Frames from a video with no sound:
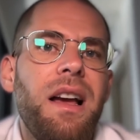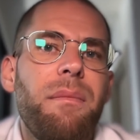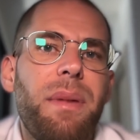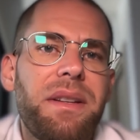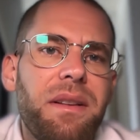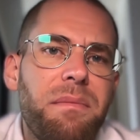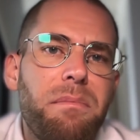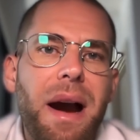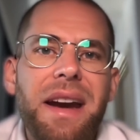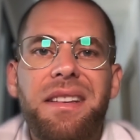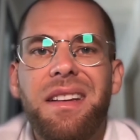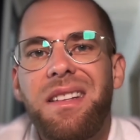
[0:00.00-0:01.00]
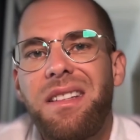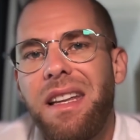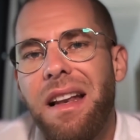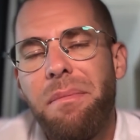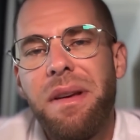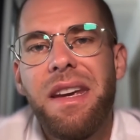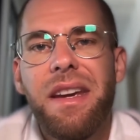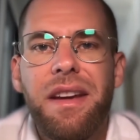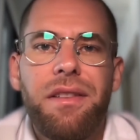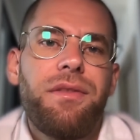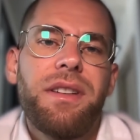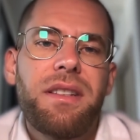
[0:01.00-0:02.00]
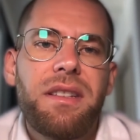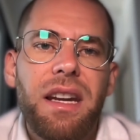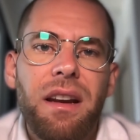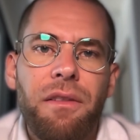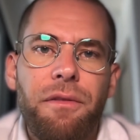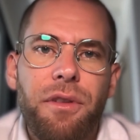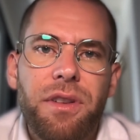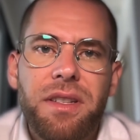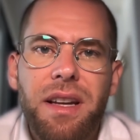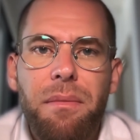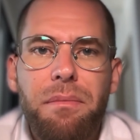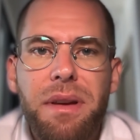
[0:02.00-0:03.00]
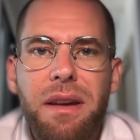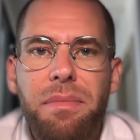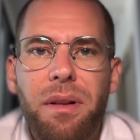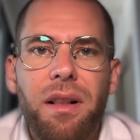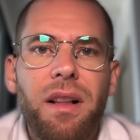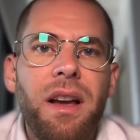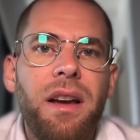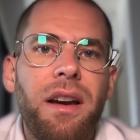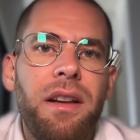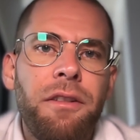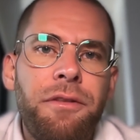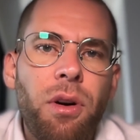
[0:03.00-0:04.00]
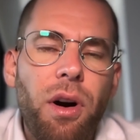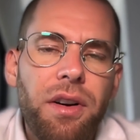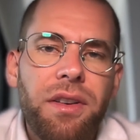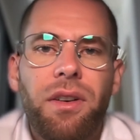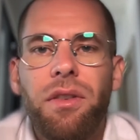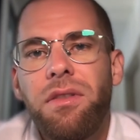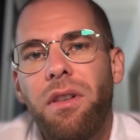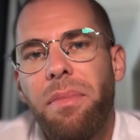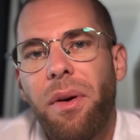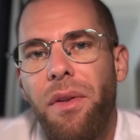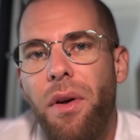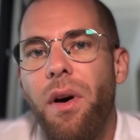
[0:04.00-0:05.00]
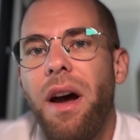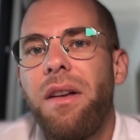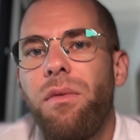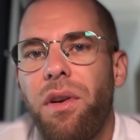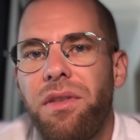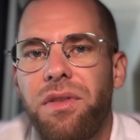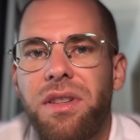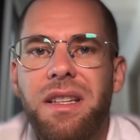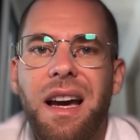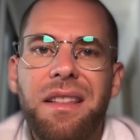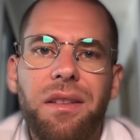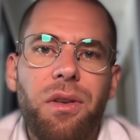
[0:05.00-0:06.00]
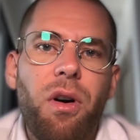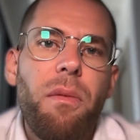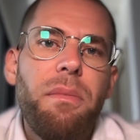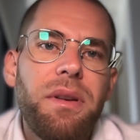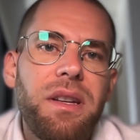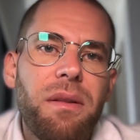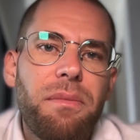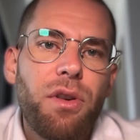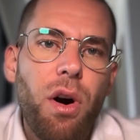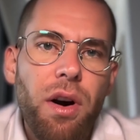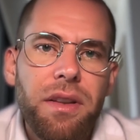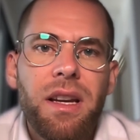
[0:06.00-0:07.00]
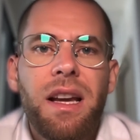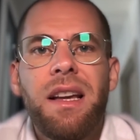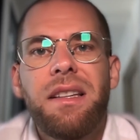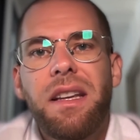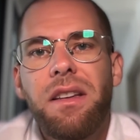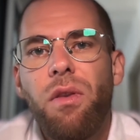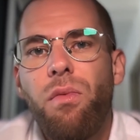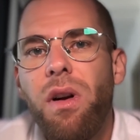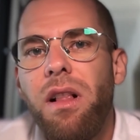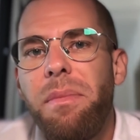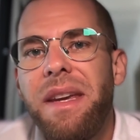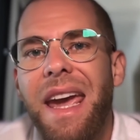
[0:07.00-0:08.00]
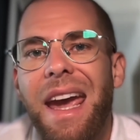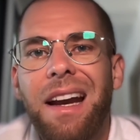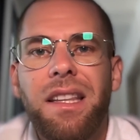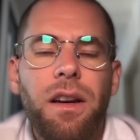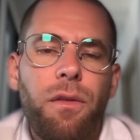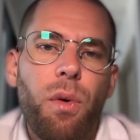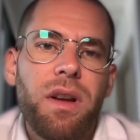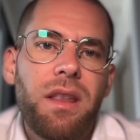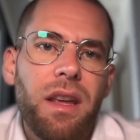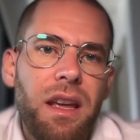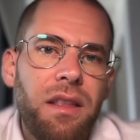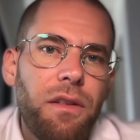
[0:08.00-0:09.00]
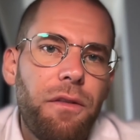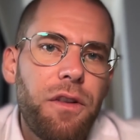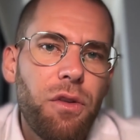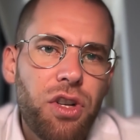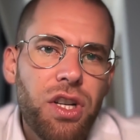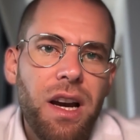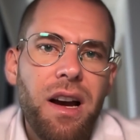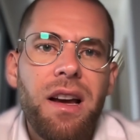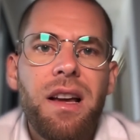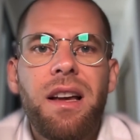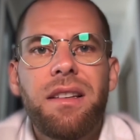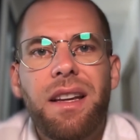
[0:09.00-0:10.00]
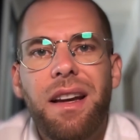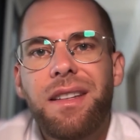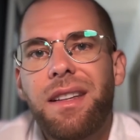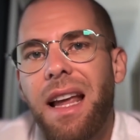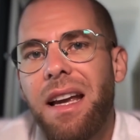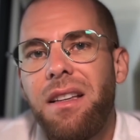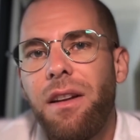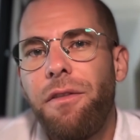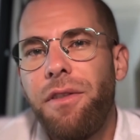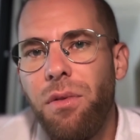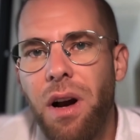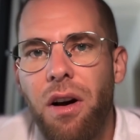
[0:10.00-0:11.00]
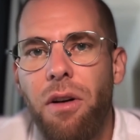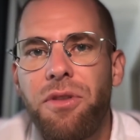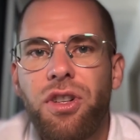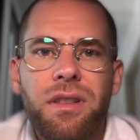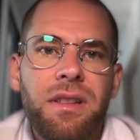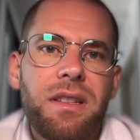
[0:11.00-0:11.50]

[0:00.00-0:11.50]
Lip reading: but it might still be interesting for some people. And if you are an entrepreneur and want to start a company abroad that you will be active with in the future, there are slightly fewer options,